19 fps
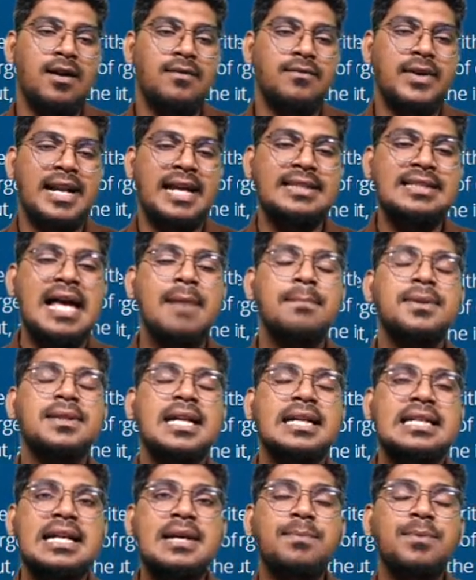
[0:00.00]
For example,
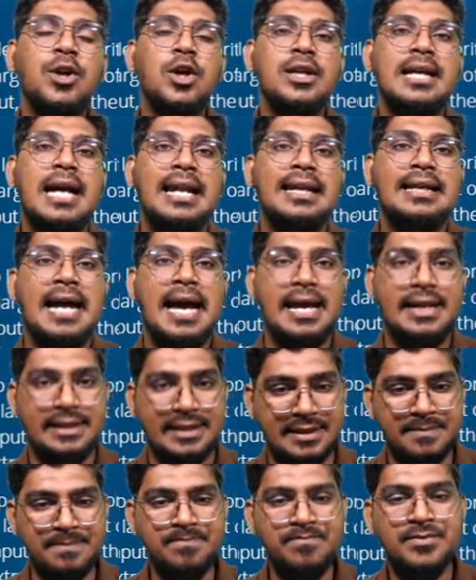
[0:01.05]
the deep learning
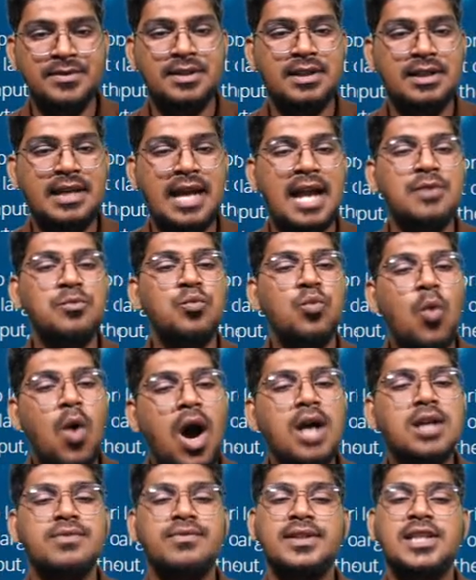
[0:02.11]
algorithm can
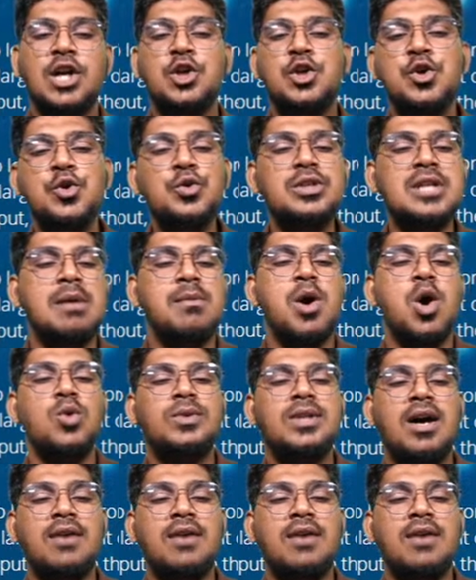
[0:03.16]
work with a huge amount